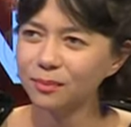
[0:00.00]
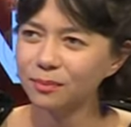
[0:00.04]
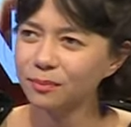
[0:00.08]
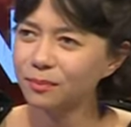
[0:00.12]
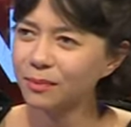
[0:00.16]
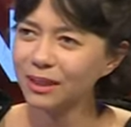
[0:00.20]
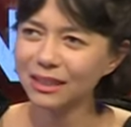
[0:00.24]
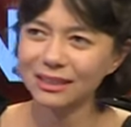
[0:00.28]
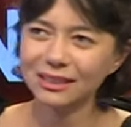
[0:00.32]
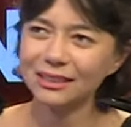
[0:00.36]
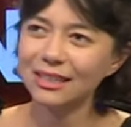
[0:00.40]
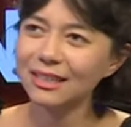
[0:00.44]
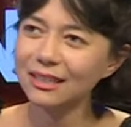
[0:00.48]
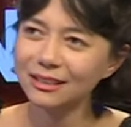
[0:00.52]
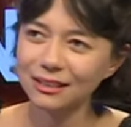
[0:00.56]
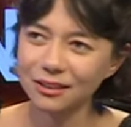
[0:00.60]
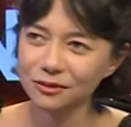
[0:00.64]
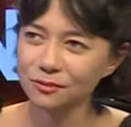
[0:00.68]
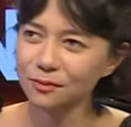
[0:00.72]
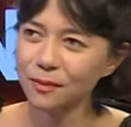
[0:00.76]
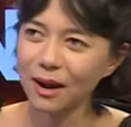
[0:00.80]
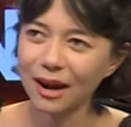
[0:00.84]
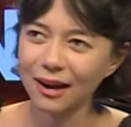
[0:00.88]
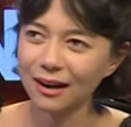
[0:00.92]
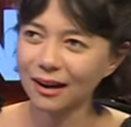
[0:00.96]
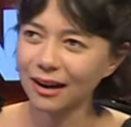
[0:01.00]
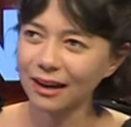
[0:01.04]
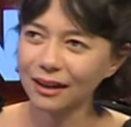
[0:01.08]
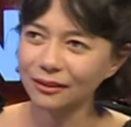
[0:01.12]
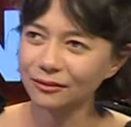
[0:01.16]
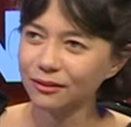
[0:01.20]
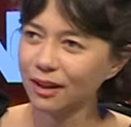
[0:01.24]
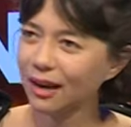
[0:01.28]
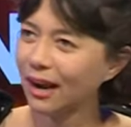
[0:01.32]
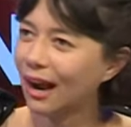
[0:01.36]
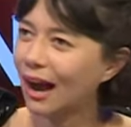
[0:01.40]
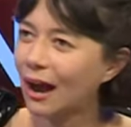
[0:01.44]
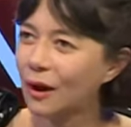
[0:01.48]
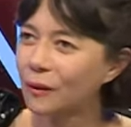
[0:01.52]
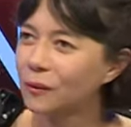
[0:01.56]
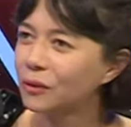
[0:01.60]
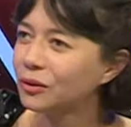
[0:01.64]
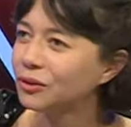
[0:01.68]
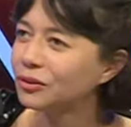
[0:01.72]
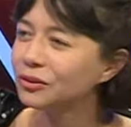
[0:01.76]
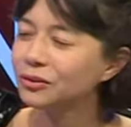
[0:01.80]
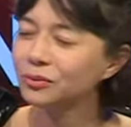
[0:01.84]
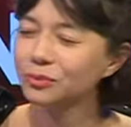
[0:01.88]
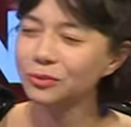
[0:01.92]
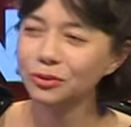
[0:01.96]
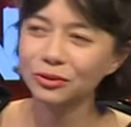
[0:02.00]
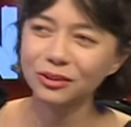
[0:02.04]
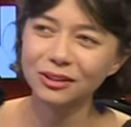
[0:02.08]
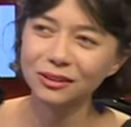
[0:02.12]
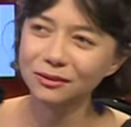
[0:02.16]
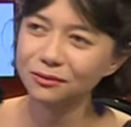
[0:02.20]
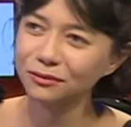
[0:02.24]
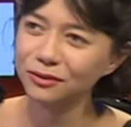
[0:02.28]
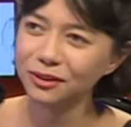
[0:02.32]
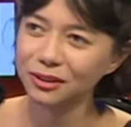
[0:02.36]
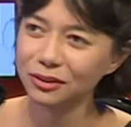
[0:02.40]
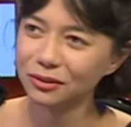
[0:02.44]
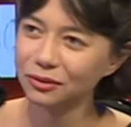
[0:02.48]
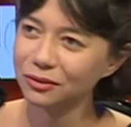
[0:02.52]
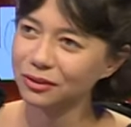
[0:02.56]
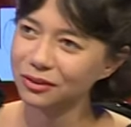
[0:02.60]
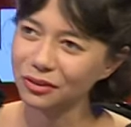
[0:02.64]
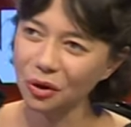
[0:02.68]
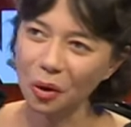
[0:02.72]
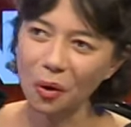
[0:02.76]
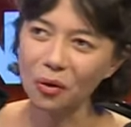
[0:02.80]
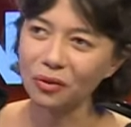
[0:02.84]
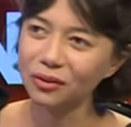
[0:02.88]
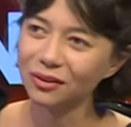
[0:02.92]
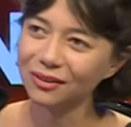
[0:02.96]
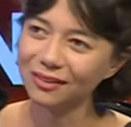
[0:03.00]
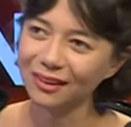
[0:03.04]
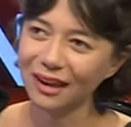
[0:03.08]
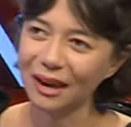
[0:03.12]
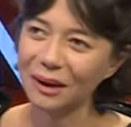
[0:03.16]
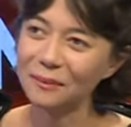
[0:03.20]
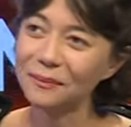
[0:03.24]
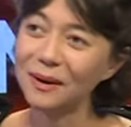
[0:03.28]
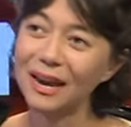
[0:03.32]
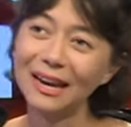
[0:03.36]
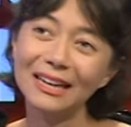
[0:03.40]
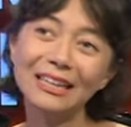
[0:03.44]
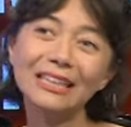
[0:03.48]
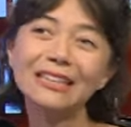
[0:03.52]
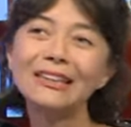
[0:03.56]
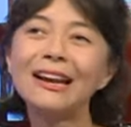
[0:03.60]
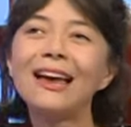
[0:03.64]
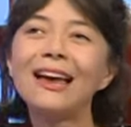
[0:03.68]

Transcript: best days of my life like i want to do music videos all the time and